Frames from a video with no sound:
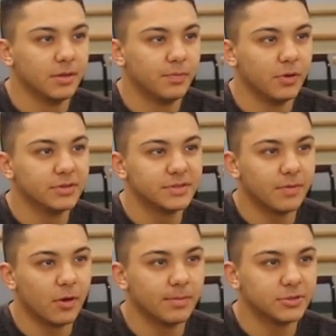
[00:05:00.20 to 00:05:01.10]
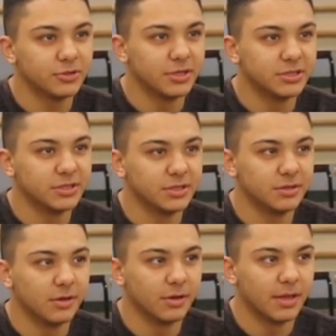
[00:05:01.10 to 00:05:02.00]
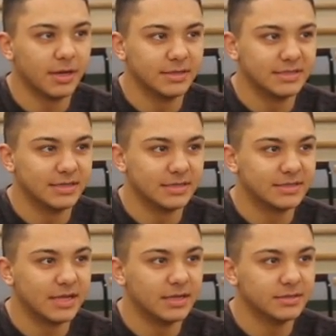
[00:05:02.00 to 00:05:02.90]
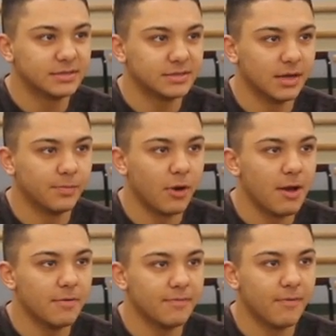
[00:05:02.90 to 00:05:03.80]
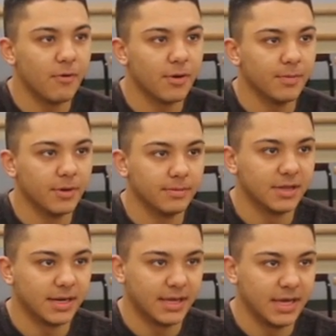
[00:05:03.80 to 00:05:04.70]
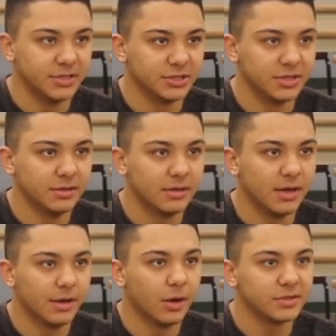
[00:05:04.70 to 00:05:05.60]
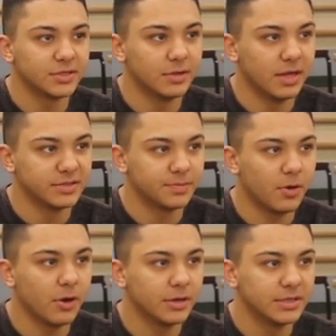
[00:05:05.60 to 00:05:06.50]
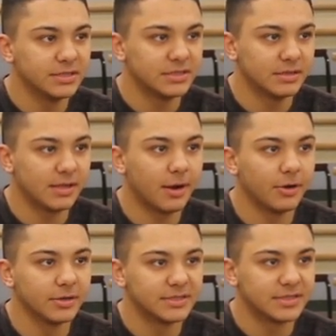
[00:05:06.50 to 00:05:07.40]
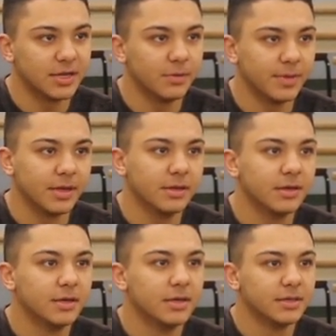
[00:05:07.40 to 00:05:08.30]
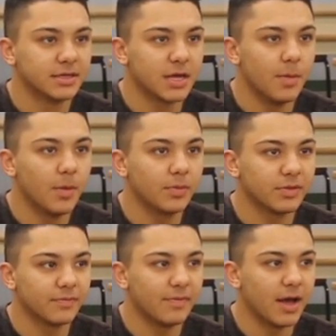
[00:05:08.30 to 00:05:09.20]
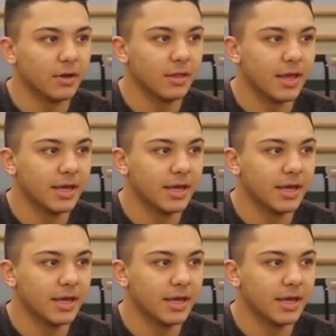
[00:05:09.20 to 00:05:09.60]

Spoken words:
The pros of arbitration are that it is in a sense a private form litigation and also allows parties that are a stalemate to come up with a final